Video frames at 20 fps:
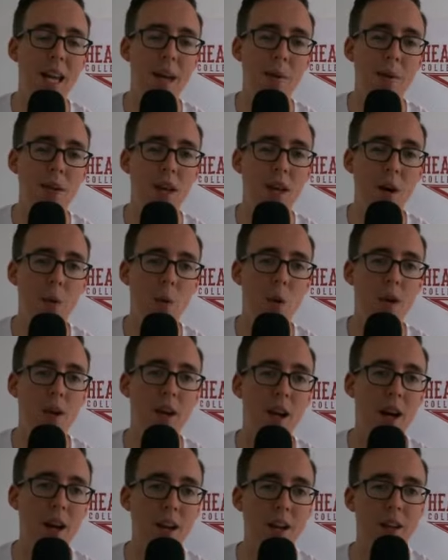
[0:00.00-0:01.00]
Campbell's got to work
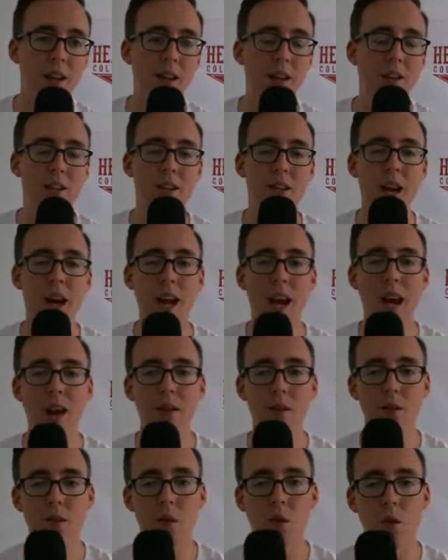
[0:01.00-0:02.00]
on. He's got to
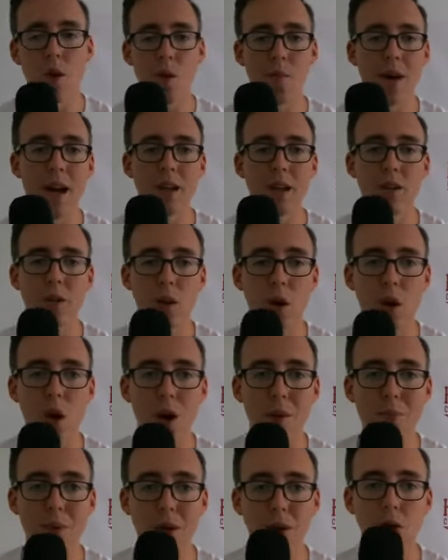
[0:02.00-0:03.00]
have those cornerbacks
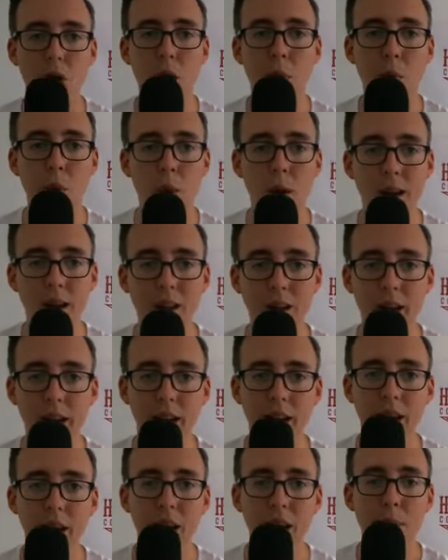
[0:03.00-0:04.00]
grow up and grow up
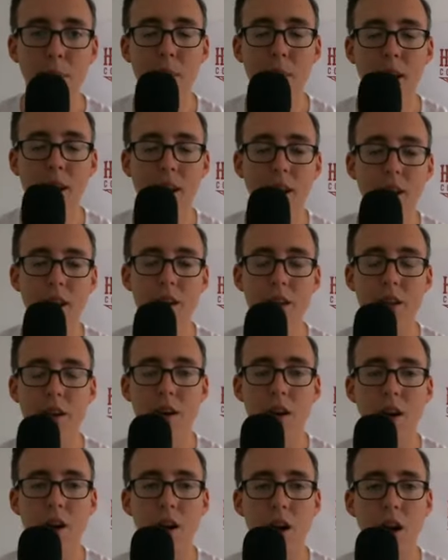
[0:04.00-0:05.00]
quickly, because there
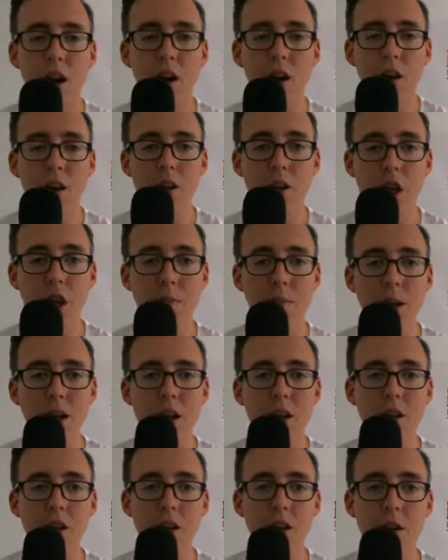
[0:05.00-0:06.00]
are legitimate
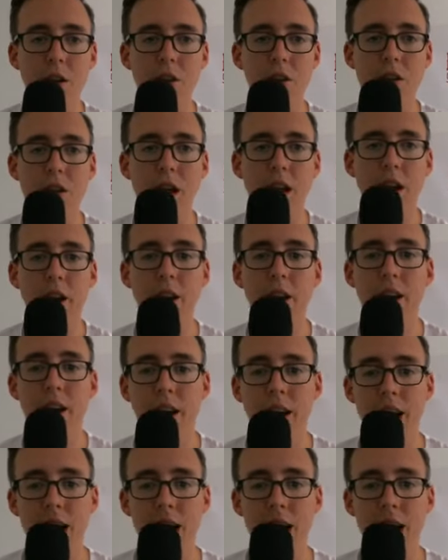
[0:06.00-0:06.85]
concerns here